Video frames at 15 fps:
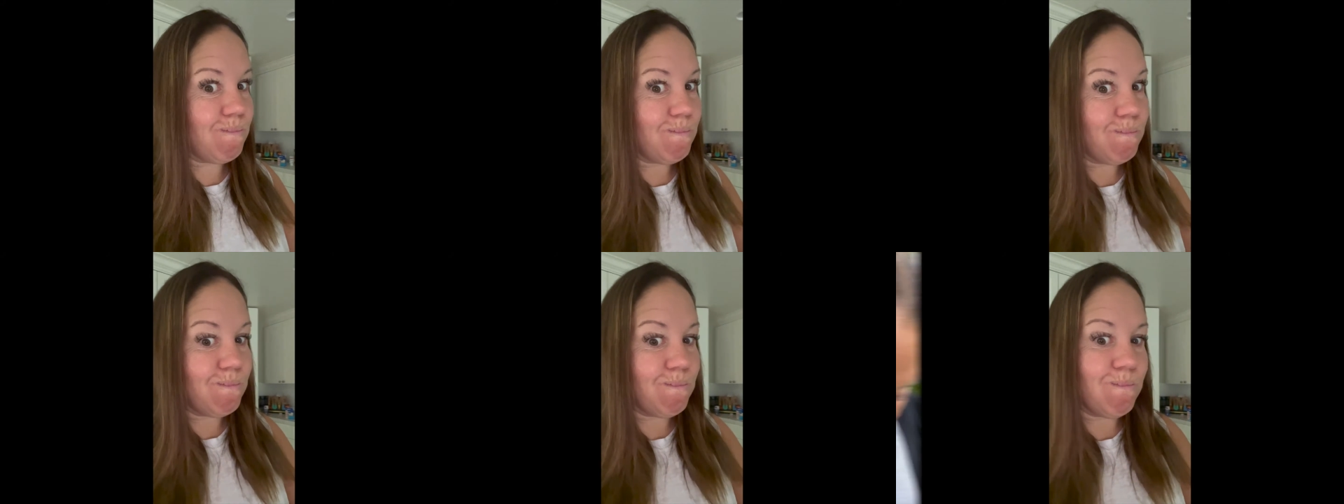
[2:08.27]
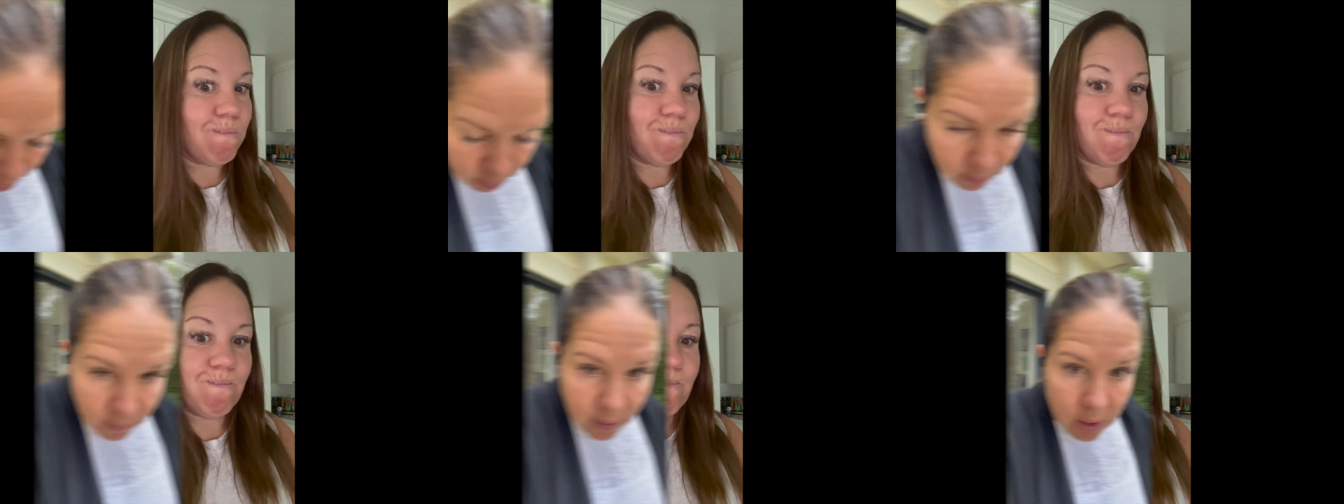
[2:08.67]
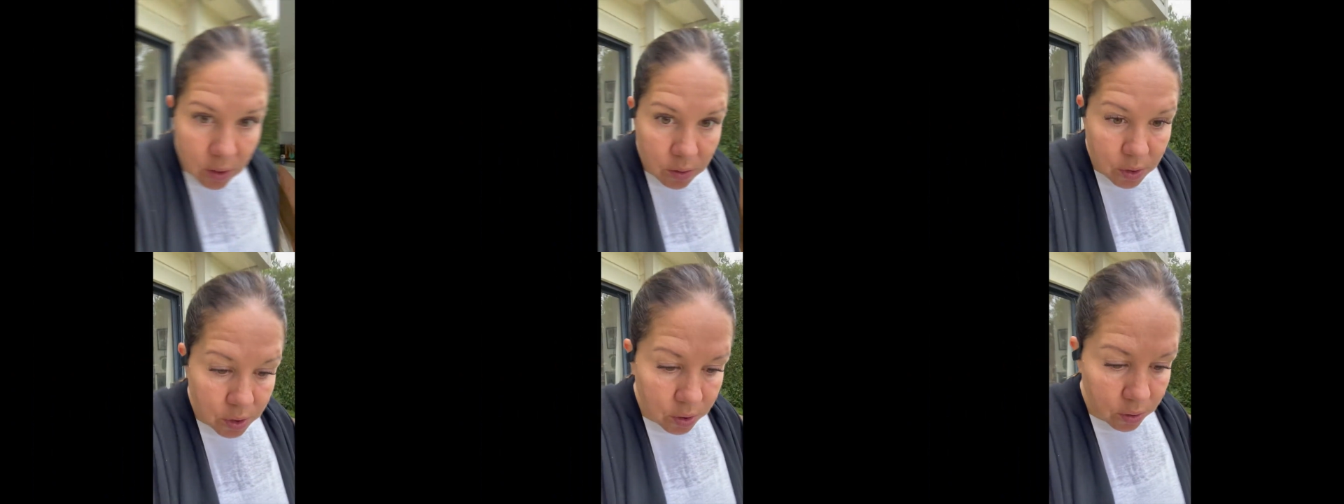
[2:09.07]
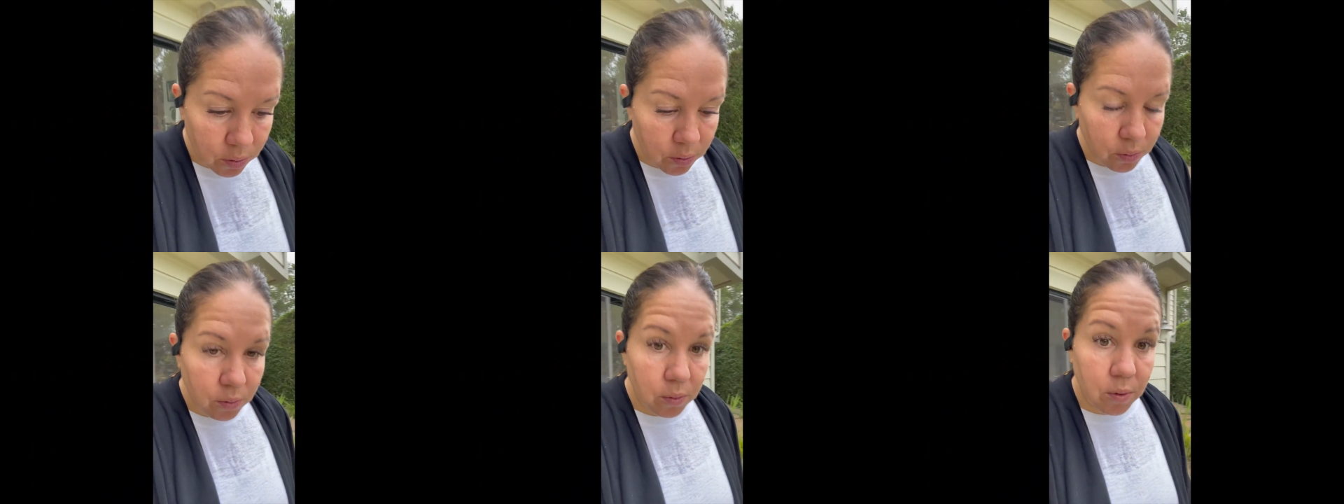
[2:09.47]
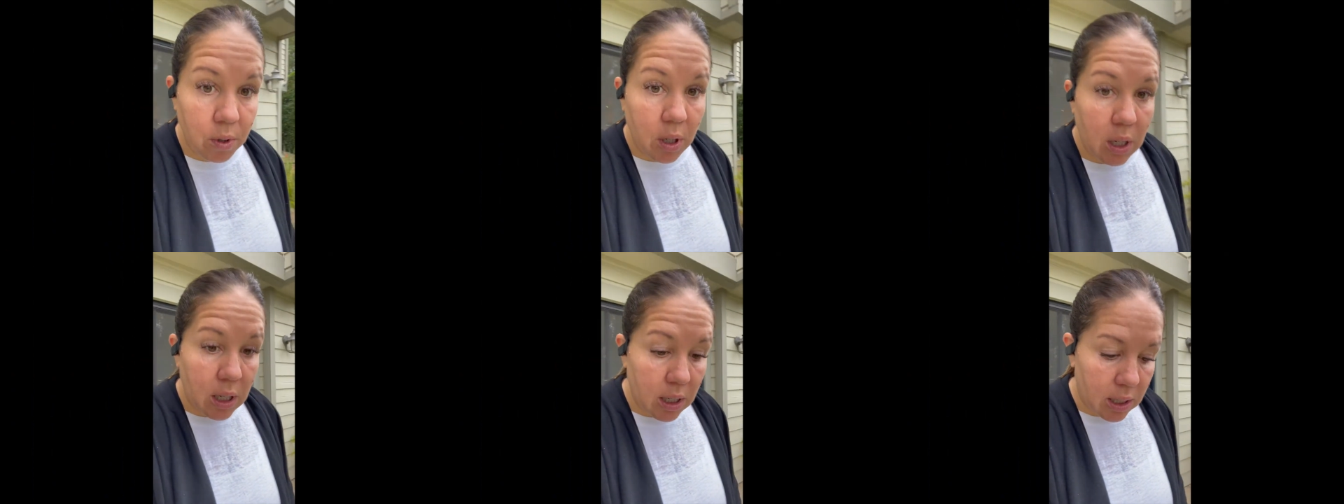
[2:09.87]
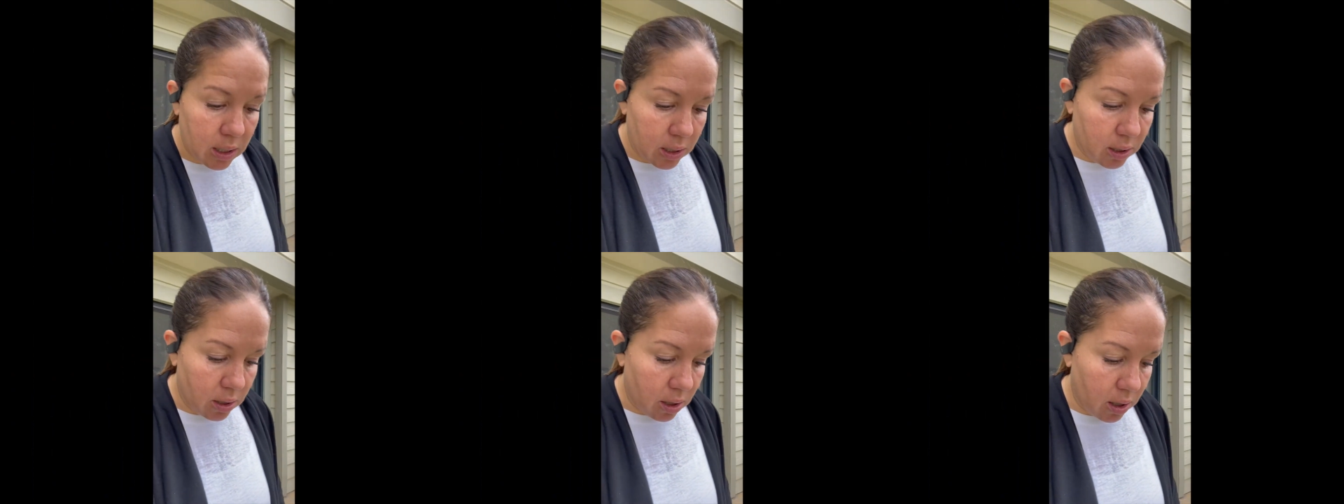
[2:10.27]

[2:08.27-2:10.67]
So here's video 2. I